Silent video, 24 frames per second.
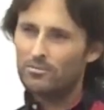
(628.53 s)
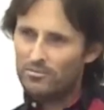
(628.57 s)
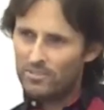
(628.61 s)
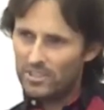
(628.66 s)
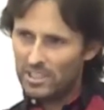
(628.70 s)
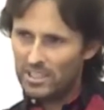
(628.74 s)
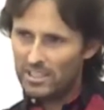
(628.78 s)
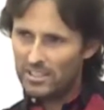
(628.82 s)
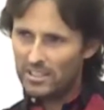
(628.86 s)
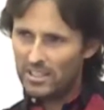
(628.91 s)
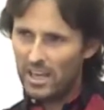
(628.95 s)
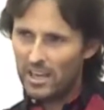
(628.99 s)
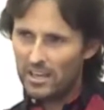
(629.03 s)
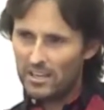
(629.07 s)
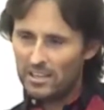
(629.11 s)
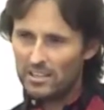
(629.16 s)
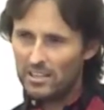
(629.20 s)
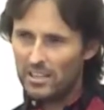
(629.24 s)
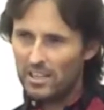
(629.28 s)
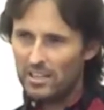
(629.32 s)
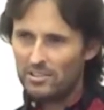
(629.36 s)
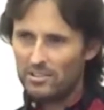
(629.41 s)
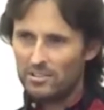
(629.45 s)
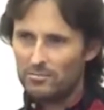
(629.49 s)
feeling that
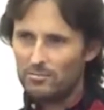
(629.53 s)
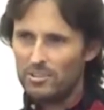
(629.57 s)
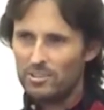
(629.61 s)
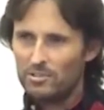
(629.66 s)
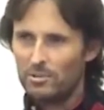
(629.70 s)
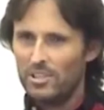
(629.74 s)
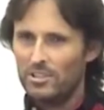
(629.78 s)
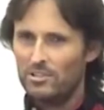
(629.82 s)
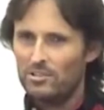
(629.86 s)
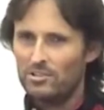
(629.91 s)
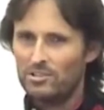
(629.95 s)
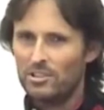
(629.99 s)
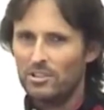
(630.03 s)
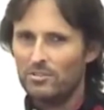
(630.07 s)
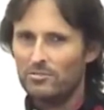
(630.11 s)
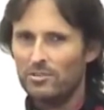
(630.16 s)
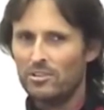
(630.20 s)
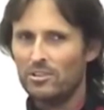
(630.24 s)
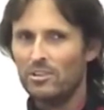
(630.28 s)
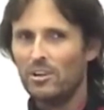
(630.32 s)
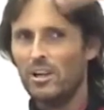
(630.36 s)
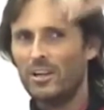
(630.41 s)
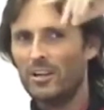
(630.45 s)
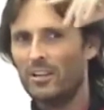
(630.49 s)
connection between yourself
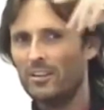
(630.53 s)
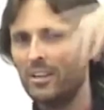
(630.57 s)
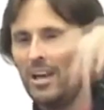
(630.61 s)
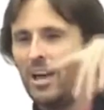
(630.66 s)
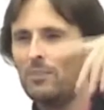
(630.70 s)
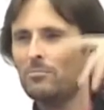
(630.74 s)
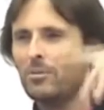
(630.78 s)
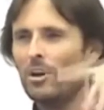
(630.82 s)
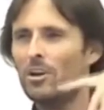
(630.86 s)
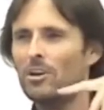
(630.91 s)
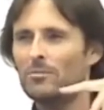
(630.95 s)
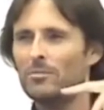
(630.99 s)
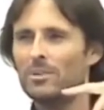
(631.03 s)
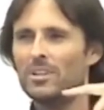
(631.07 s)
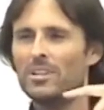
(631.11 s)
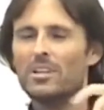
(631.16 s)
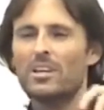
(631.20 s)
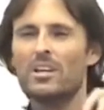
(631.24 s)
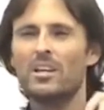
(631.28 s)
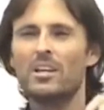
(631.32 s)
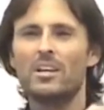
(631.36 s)
and God at that moment,